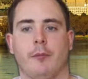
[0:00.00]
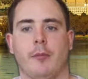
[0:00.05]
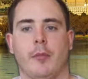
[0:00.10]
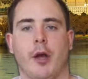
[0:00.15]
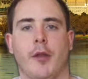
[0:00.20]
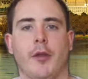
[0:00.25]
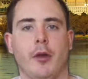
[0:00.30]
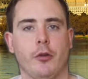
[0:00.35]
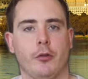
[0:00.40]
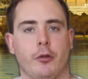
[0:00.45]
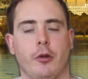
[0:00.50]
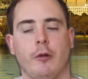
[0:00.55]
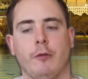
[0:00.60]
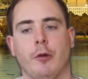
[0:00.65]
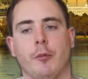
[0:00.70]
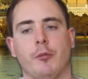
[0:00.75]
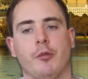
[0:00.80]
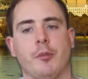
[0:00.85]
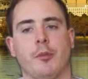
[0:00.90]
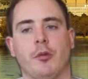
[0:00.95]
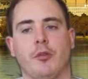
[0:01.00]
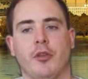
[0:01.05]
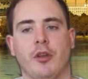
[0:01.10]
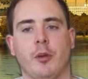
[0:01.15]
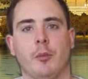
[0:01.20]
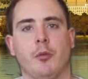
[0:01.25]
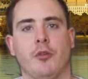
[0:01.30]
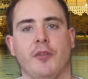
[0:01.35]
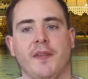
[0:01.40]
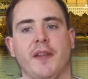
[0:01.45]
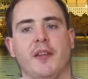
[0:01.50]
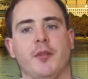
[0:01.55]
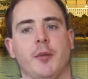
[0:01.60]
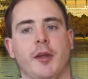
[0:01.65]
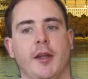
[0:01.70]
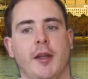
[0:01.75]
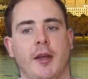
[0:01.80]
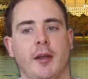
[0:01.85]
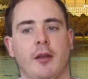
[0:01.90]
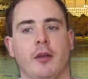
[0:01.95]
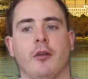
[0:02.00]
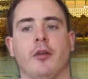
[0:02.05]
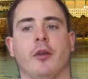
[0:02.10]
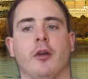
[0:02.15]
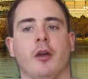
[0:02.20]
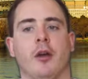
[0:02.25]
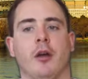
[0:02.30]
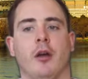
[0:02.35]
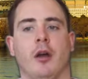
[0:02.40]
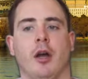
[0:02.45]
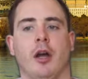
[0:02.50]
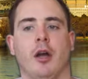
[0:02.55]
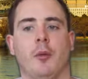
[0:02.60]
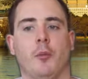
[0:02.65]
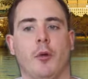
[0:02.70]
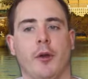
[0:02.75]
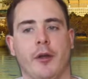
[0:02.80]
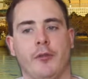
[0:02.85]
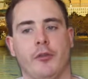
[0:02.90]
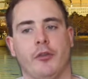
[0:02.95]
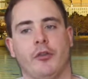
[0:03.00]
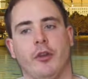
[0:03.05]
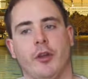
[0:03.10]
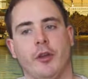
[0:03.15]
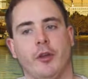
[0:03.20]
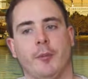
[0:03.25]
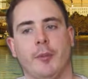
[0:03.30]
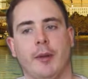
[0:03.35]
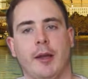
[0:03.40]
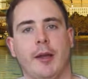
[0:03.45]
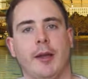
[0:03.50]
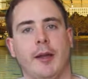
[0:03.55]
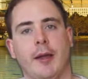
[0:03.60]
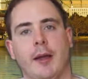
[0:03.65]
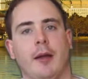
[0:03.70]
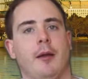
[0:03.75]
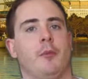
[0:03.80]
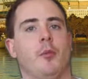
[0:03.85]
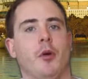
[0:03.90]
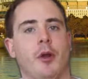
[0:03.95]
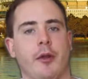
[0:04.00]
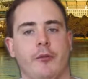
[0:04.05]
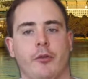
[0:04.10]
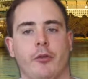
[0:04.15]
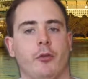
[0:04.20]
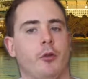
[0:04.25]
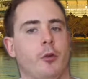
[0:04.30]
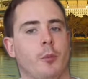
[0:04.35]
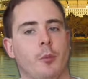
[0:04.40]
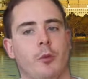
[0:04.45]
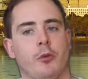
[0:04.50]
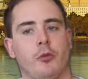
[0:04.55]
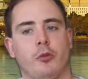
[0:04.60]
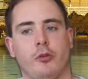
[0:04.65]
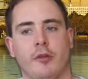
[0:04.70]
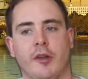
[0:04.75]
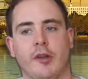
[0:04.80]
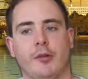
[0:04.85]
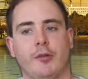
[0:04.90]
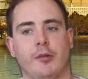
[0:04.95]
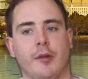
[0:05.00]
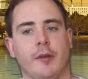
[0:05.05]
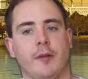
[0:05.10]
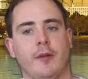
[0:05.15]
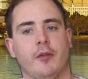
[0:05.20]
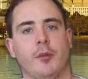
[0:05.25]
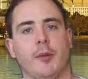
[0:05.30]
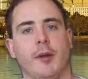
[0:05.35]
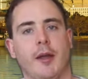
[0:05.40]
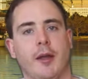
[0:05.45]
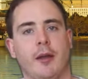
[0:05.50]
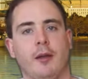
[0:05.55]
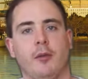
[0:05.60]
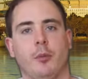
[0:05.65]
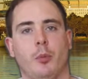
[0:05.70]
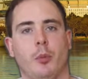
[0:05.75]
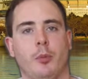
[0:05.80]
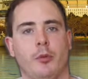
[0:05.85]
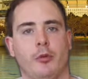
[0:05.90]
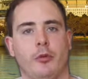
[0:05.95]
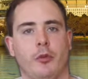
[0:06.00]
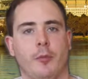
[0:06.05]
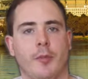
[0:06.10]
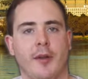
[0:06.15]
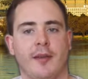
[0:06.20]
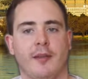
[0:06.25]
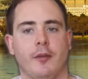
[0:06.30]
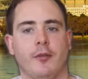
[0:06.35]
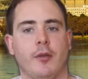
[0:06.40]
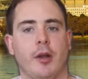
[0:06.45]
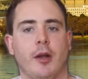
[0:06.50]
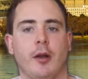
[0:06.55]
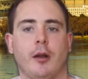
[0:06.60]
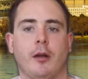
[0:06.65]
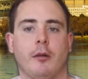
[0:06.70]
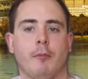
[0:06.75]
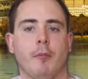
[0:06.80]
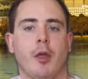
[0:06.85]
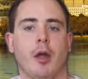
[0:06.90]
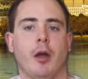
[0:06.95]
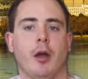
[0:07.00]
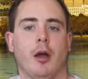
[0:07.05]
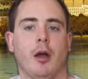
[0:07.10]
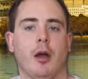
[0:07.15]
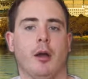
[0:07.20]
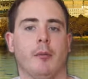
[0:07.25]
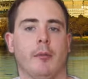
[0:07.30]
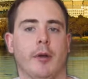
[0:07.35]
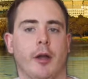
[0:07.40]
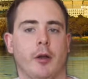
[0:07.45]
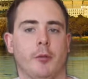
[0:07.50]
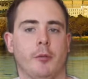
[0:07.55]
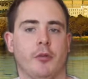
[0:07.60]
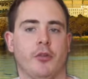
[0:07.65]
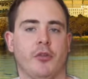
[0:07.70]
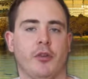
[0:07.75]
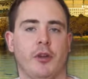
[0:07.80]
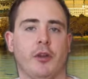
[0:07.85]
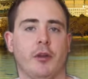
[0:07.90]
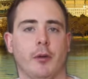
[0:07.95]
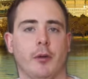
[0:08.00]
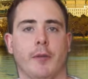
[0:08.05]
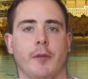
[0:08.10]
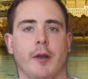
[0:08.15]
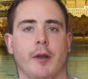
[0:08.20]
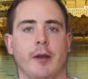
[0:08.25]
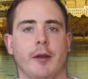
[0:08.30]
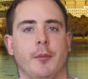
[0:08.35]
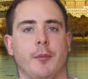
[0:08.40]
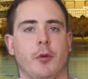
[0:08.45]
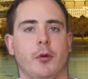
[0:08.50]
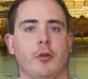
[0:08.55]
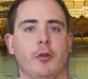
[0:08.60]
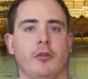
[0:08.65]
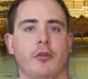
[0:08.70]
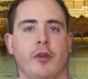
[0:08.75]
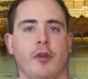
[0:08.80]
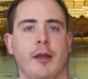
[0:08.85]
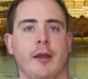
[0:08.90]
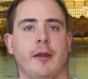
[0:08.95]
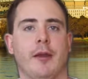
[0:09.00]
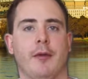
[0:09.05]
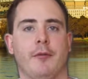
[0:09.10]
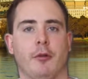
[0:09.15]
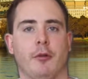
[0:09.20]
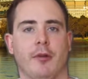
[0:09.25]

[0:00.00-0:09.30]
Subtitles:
And those are our optimal teams for this weekend. Whatever site you're playing at and whatever tournaments you're entering this weekend, we wish you the best of luck. We hope to see you on the leaderboards and have a